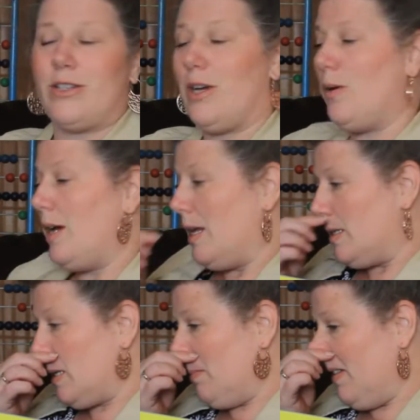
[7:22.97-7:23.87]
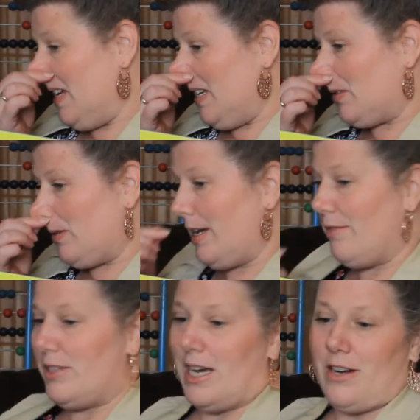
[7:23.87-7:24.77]
So some of these we
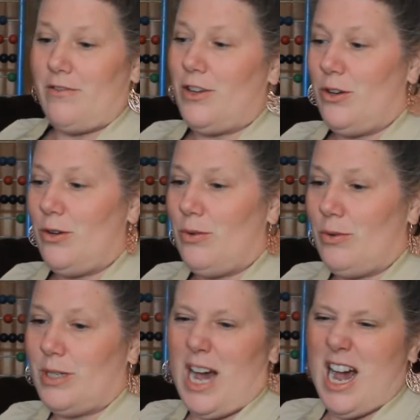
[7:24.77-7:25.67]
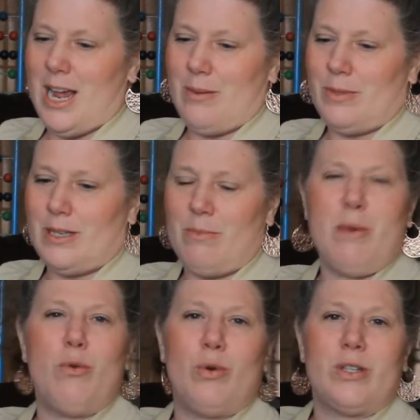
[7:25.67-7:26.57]
have done a few times and
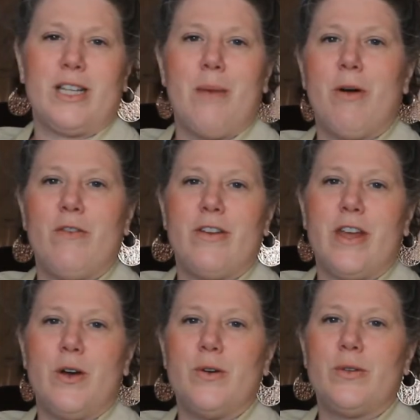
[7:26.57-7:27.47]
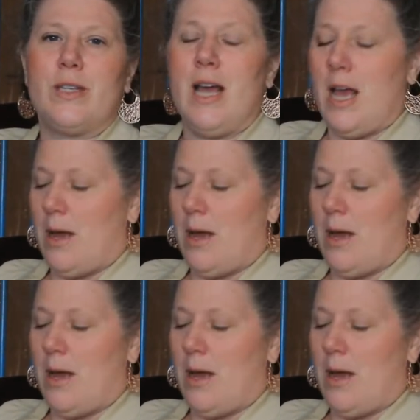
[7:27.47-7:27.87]
maybe we'll skip over those.